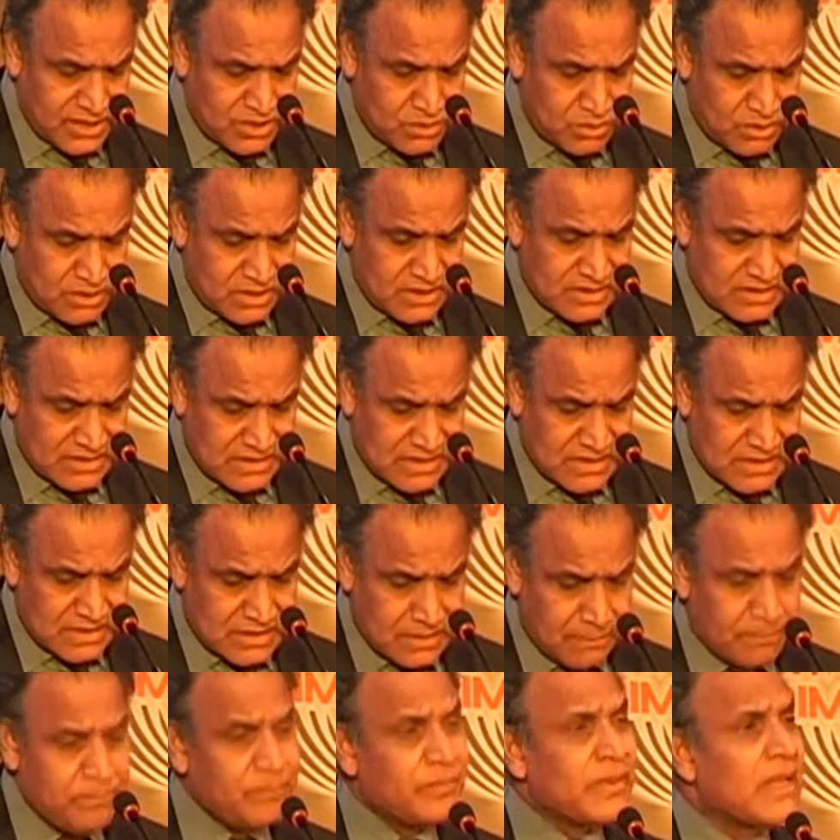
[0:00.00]
education
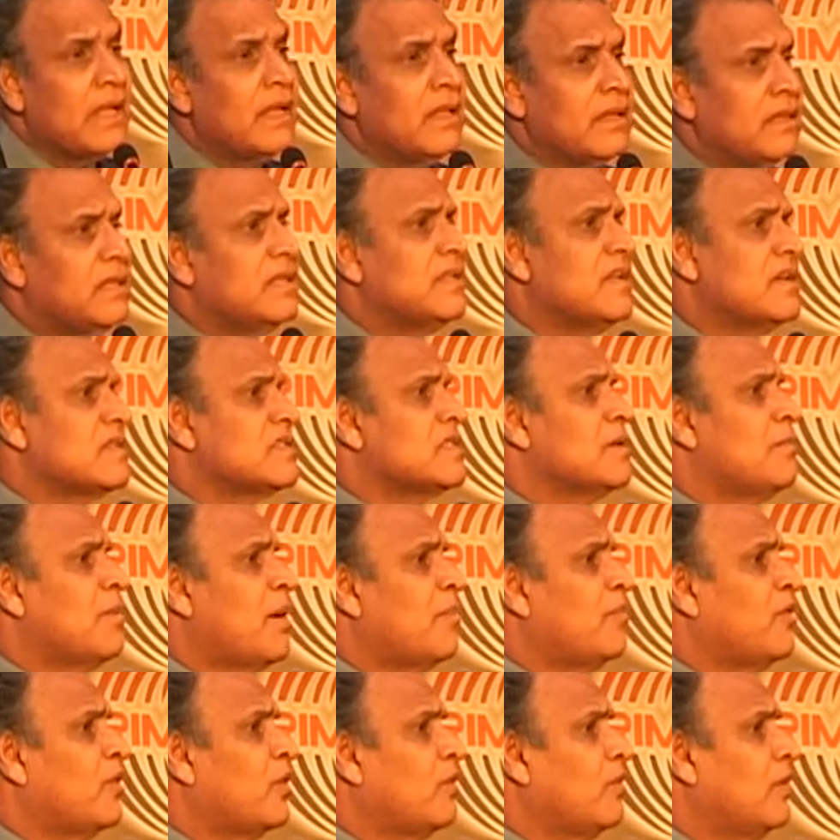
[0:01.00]
system. These are some
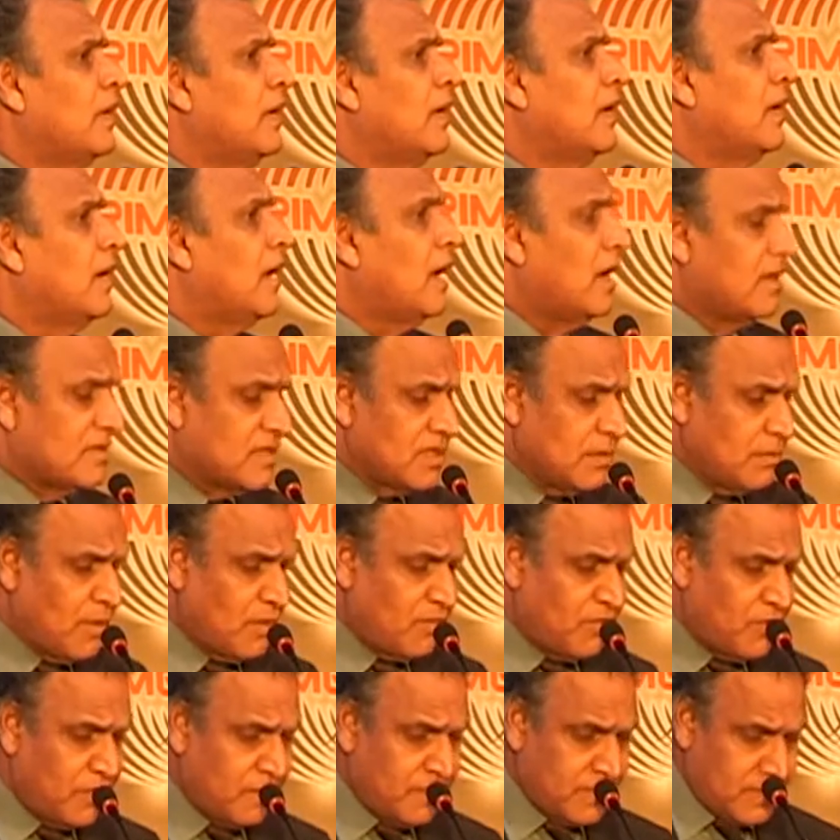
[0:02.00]
of
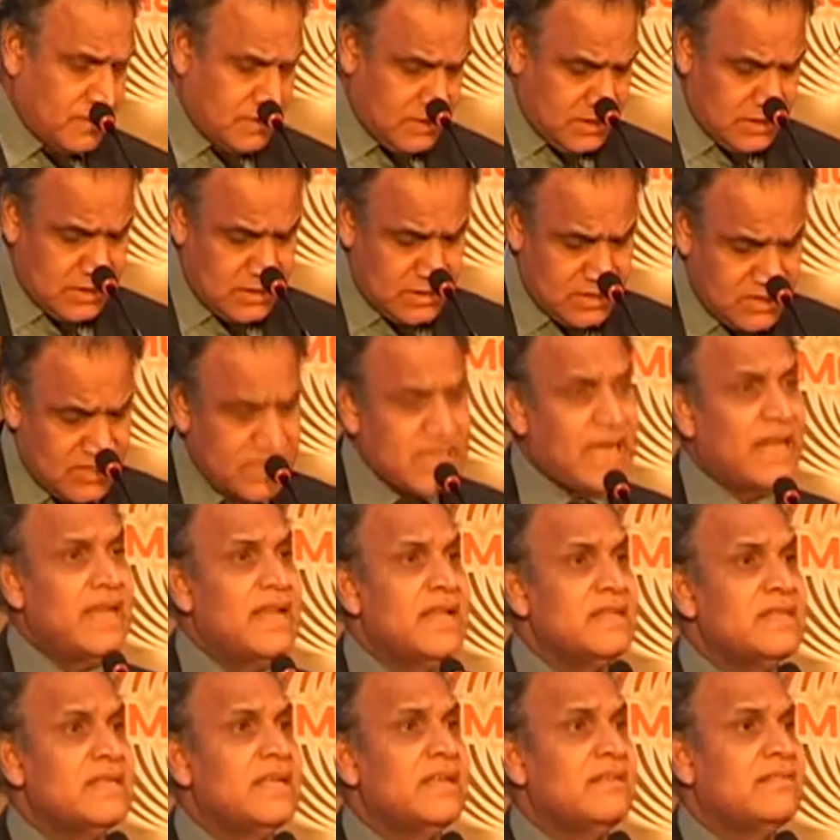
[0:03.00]
our
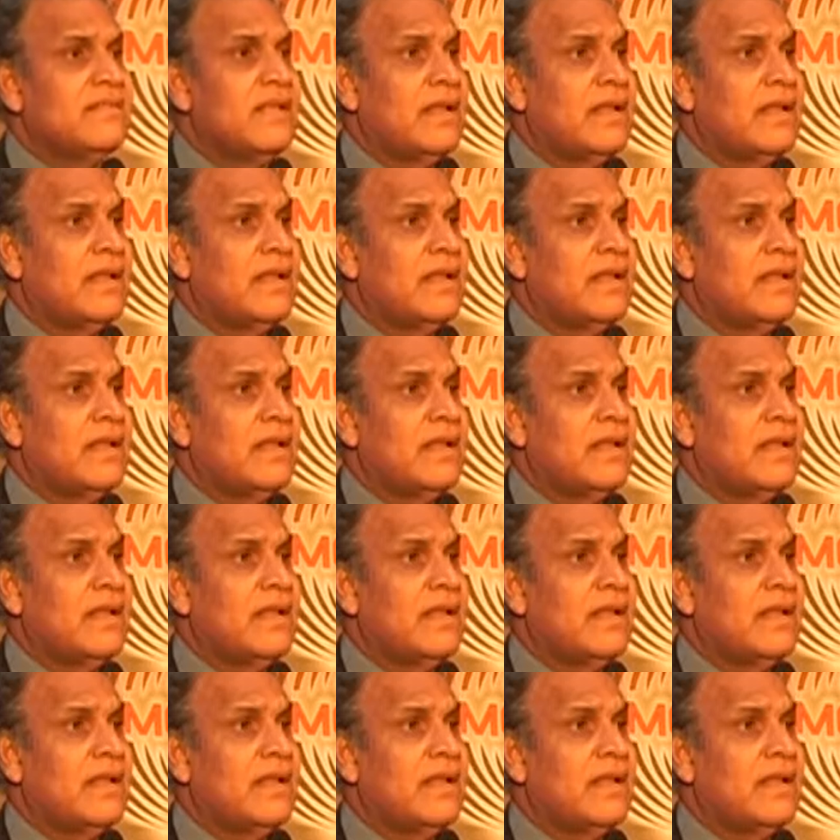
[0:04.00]
challenges,